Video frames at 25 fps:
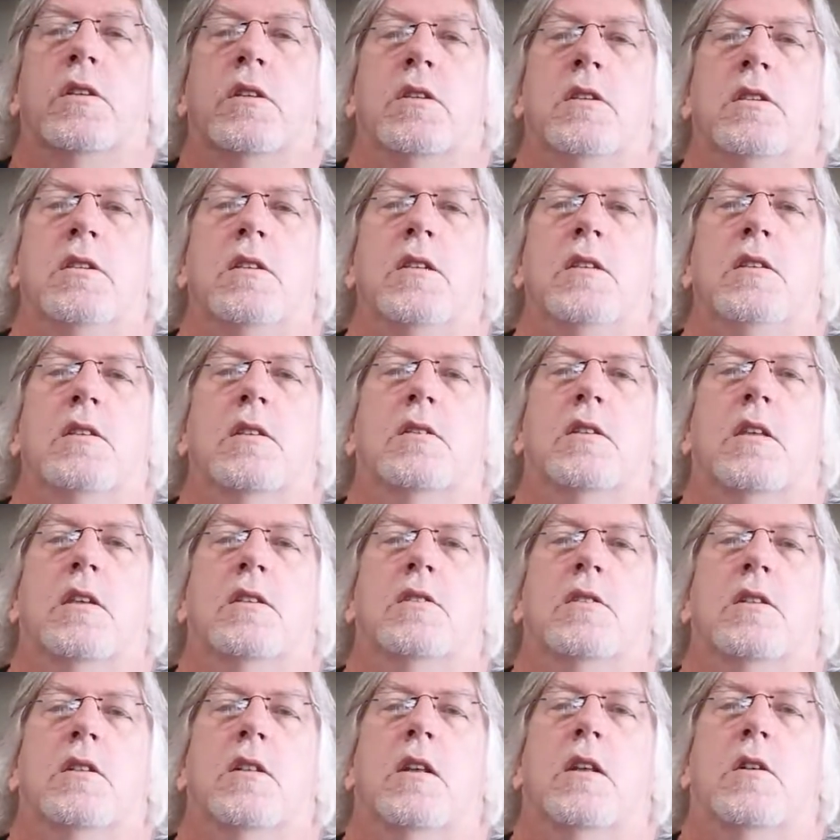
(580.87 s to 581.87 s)
see that
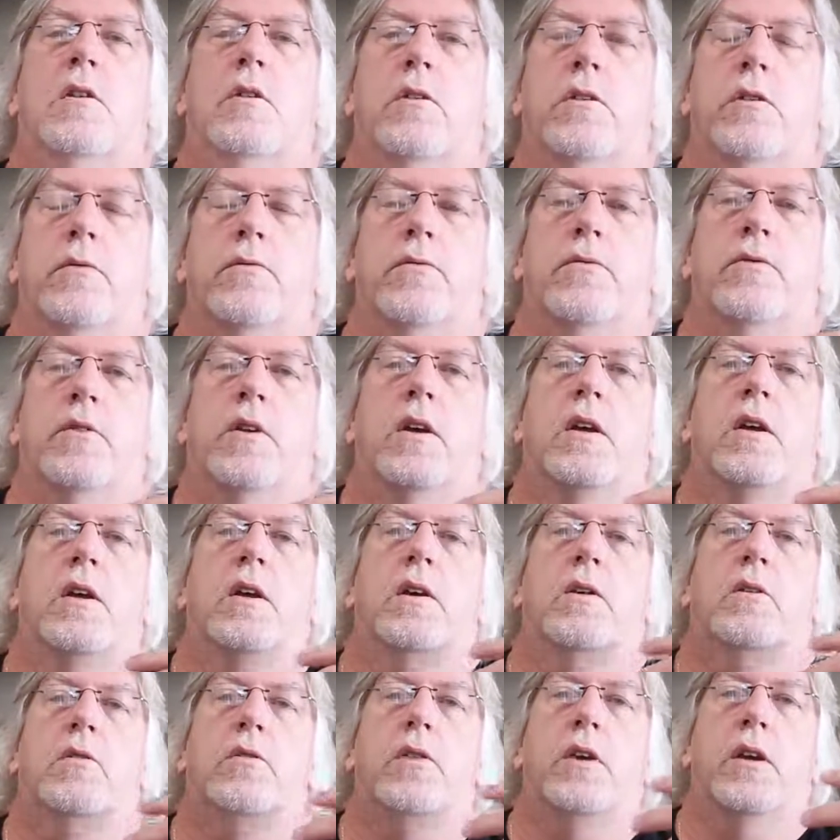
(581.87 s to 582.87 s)
there's still a lot of
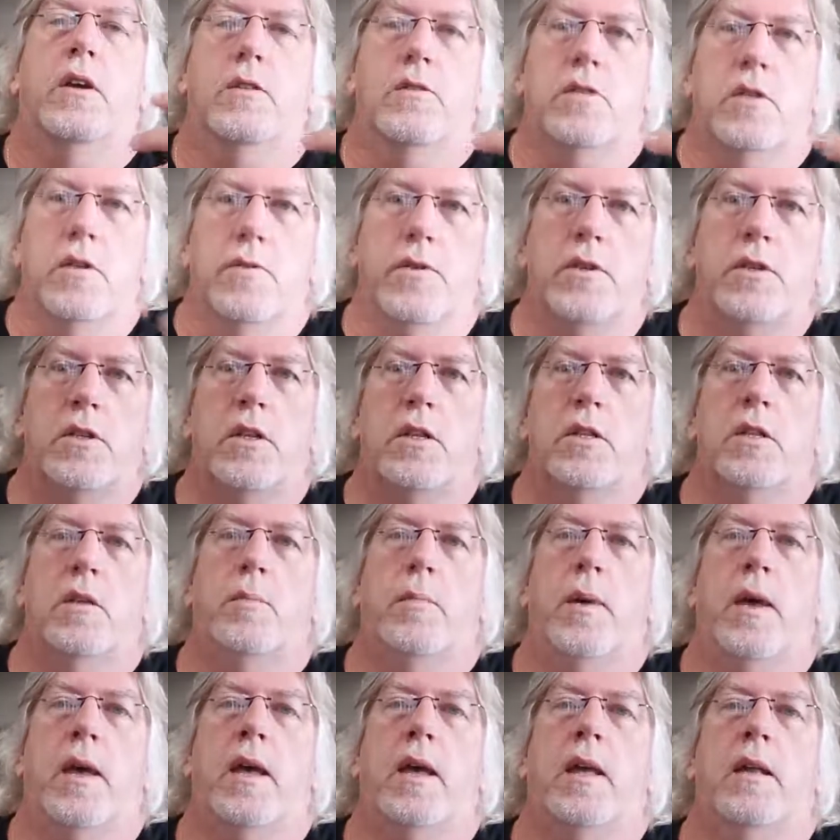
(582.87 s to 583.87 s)
creativity in the
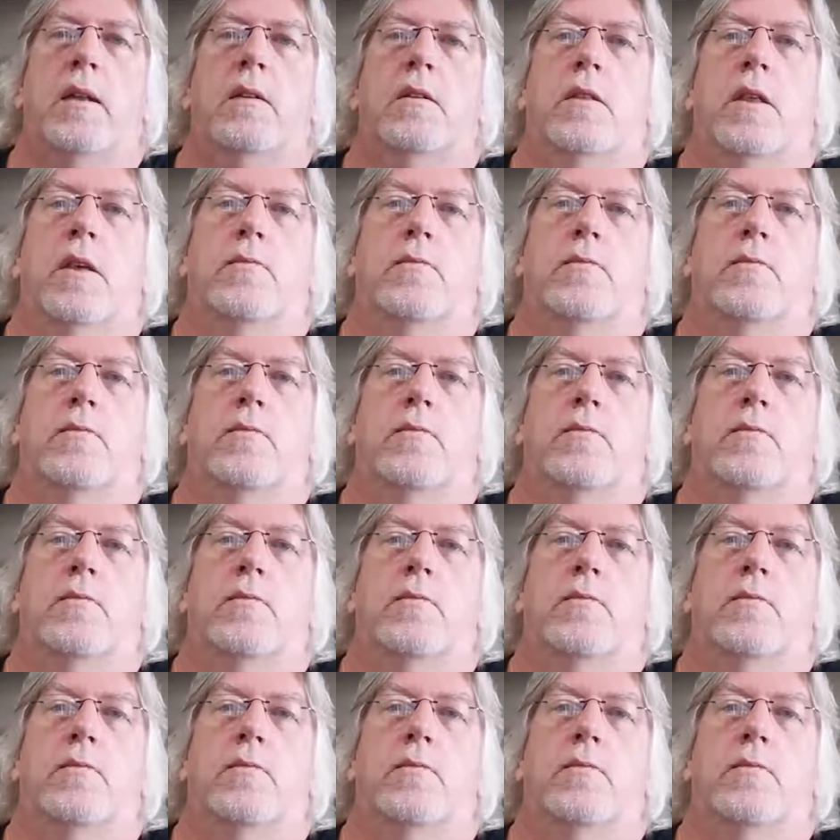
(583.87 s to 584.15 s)
band.